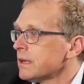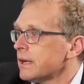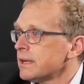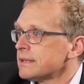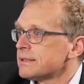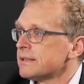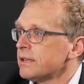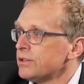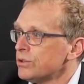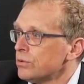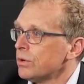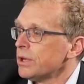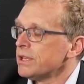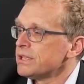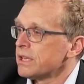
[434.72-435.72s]
has the new
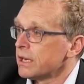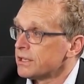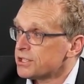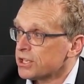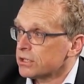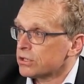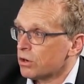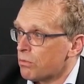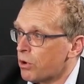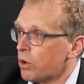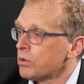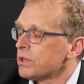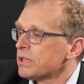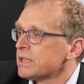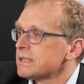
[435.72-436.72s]
intelligent
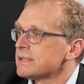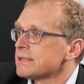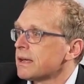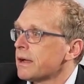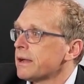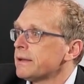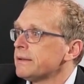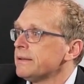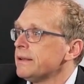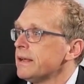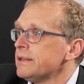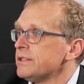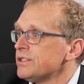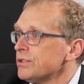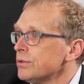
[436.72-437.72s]
component inside that
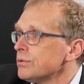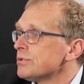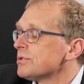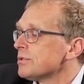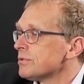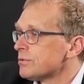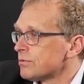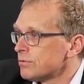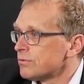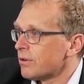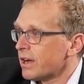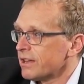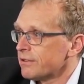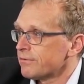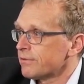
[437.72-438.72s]
is used to
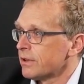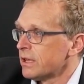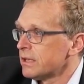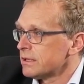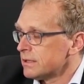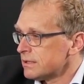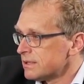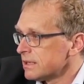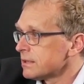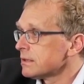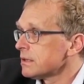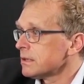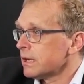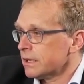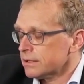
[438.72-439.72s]
drive the
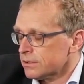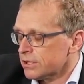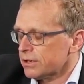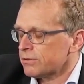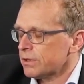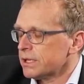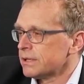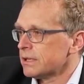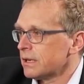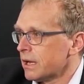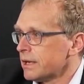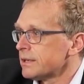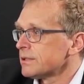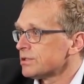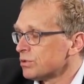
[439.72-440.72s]
signal and generate the
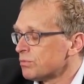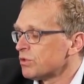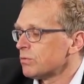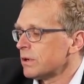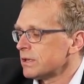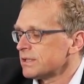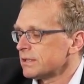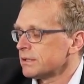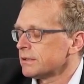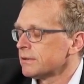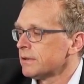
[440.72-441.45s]
light and supervise it.